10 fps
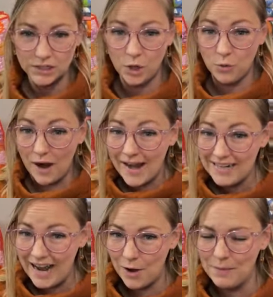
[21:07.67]
So
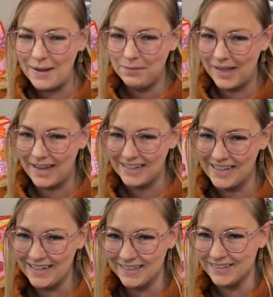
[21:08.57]
right now my plan
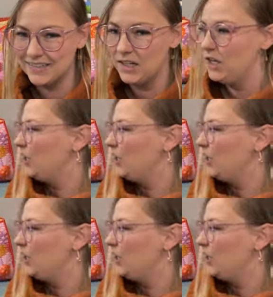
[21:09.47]
is